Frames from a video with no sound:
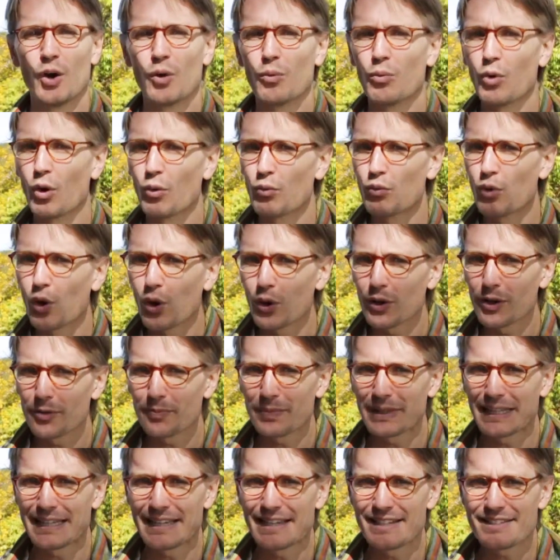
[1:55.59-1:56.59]
what role it
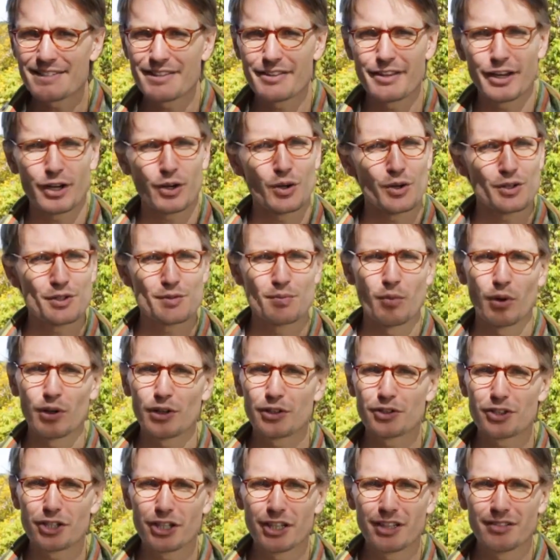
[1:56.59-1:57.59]
plays in their
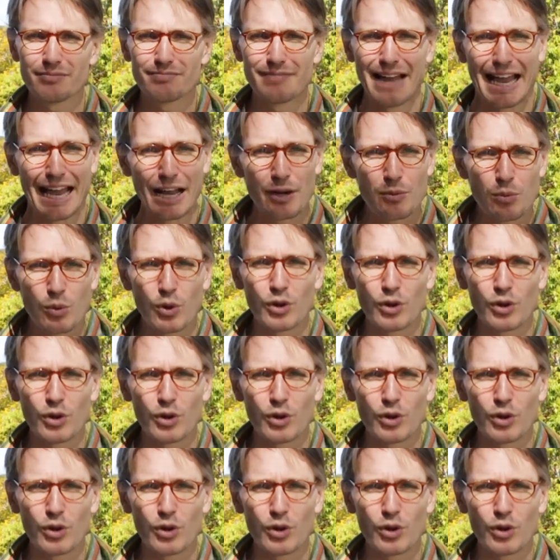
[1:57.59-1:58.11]
cosmology and